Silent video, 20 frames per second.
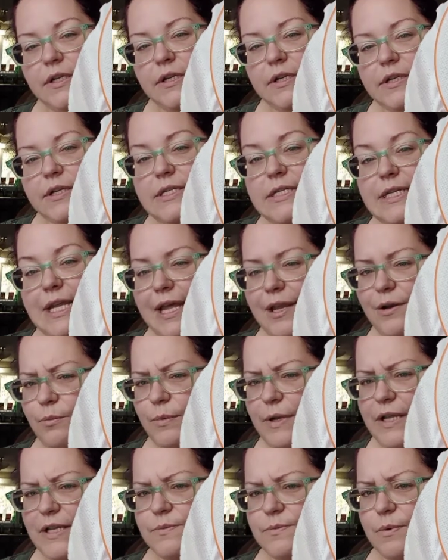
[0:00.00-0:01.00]
10
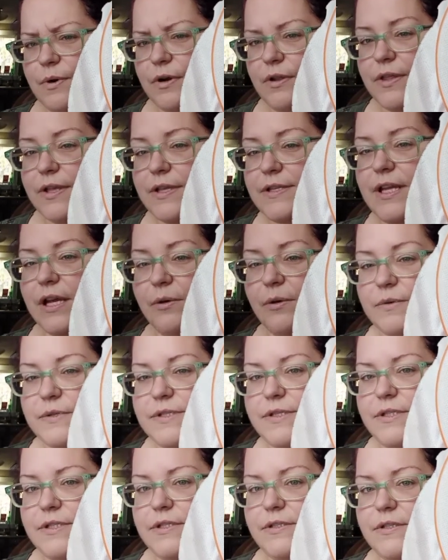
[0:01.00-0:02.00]
weeks worth because I was
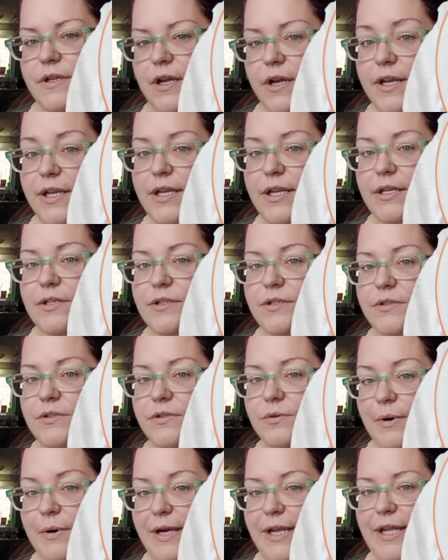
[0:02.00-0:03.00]
done at
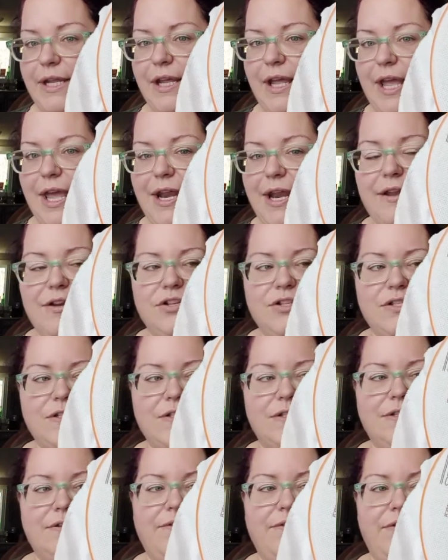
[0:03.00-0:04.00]
20 and I
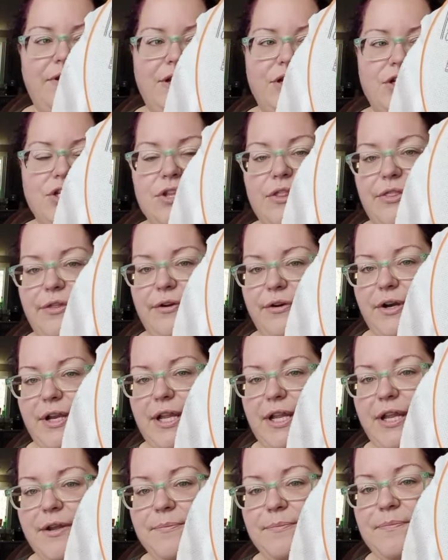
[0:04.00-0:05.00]
just finished
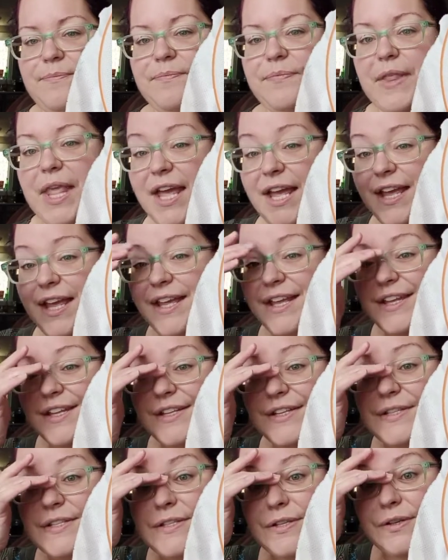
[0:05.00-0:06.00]
30.
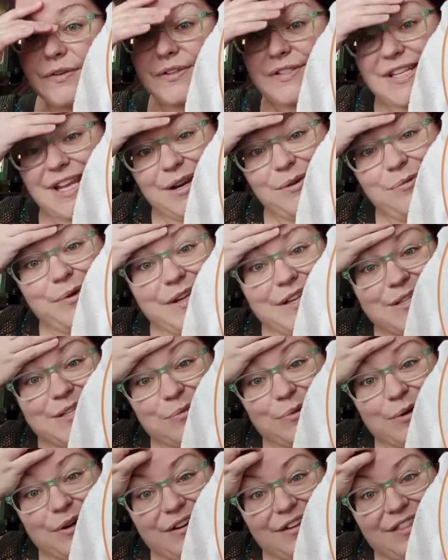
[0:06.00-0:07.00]
So 10 weeks
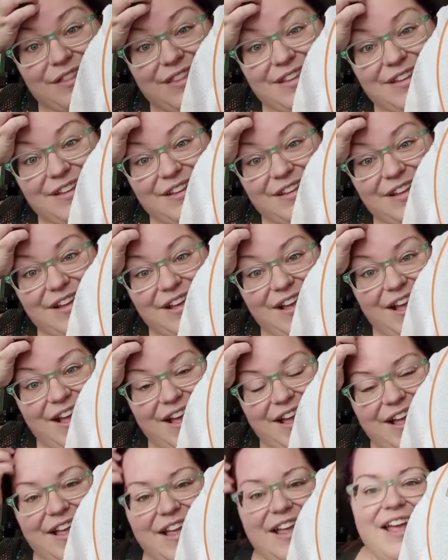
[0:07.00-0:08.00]
worth,
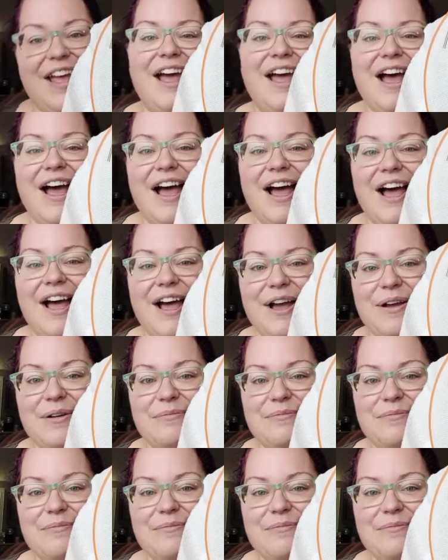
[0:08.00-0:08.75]
10